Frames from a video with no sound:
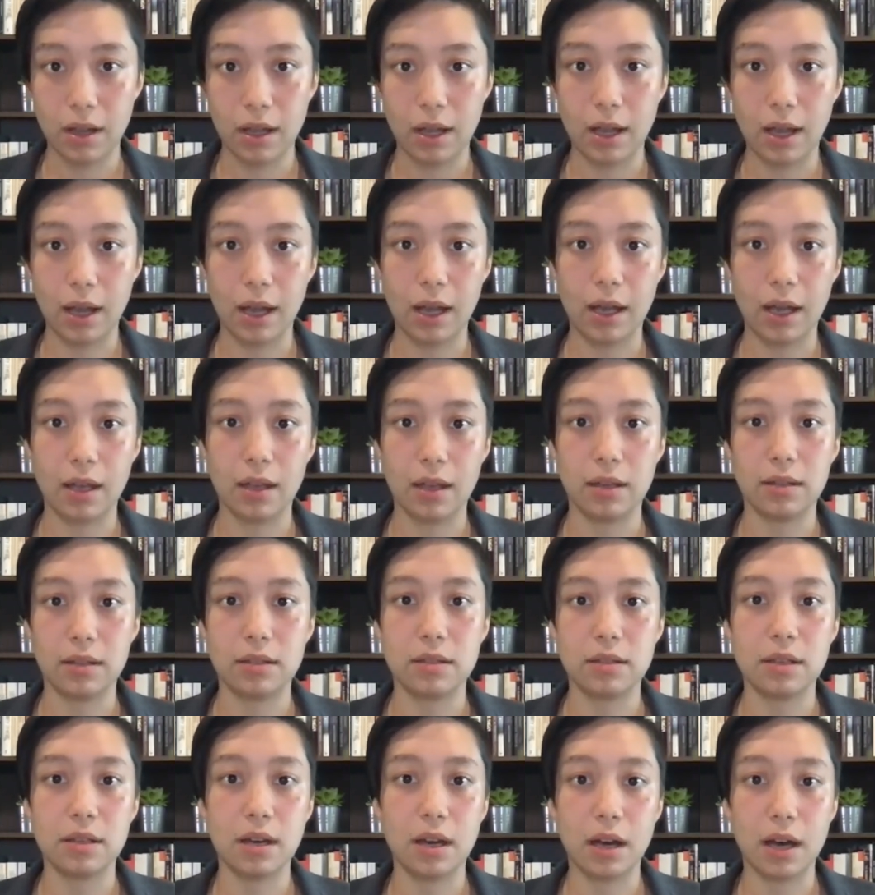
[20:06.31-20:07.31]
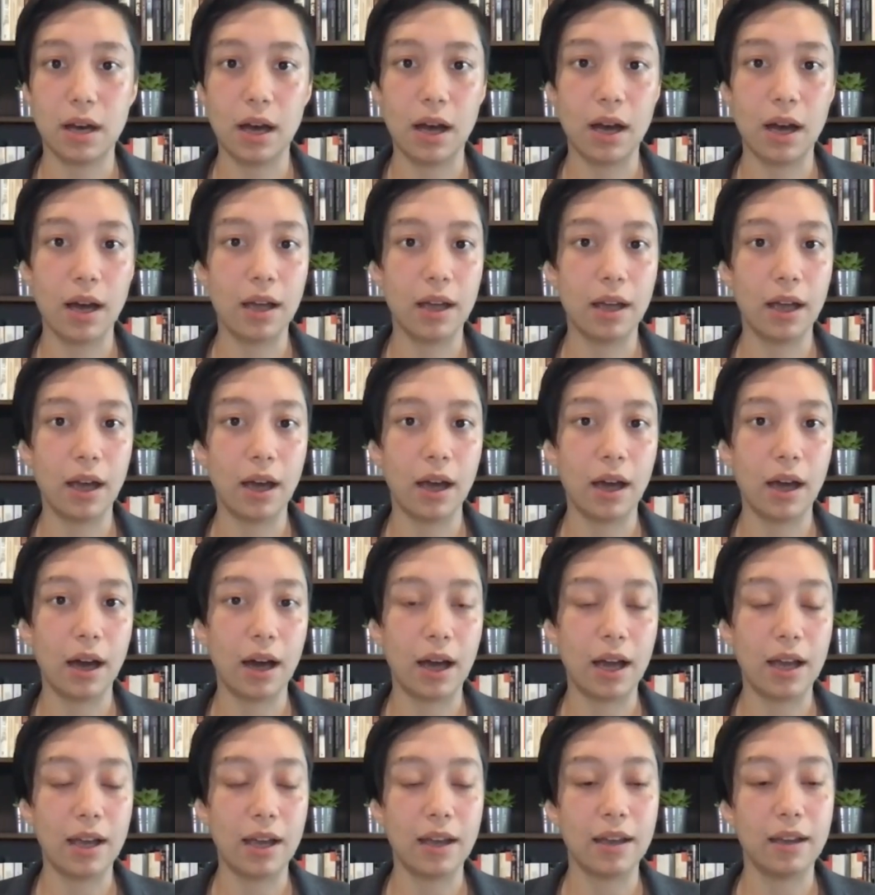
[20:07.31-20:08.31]
And
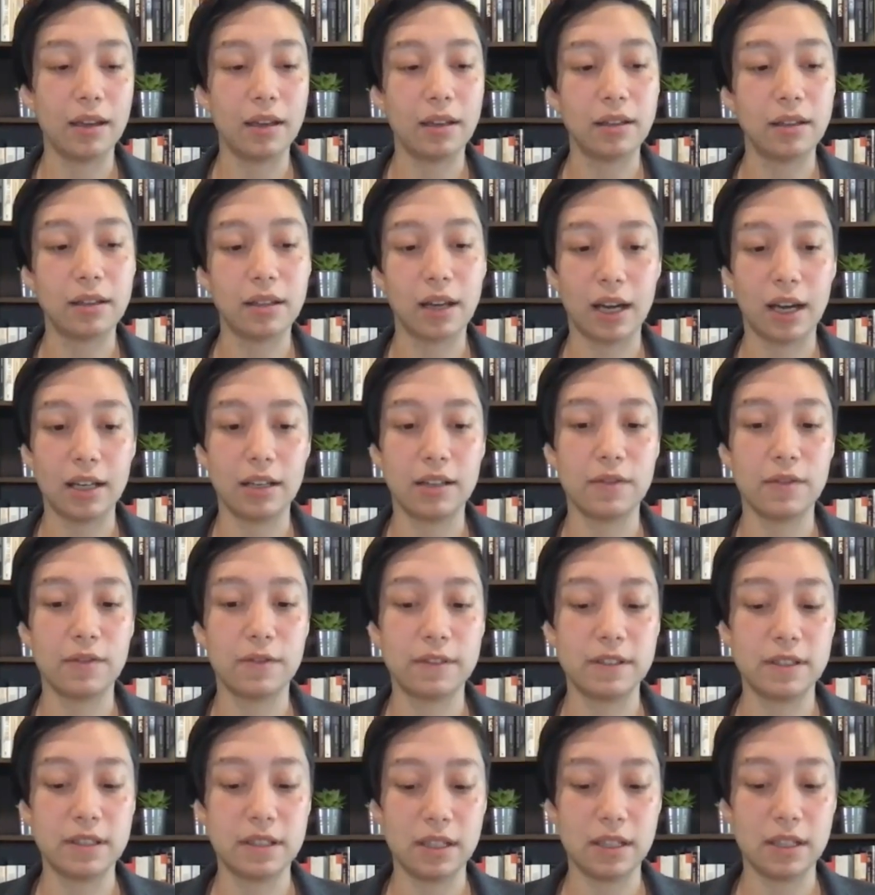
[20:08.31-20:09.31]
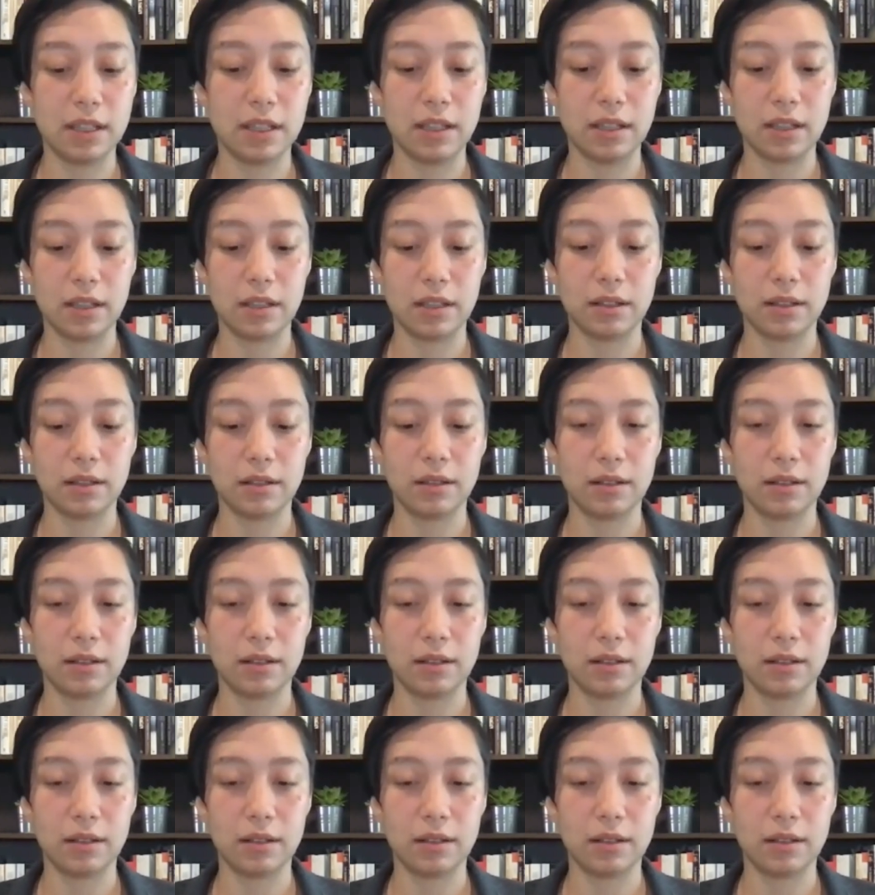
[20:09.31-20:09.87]
I kind of see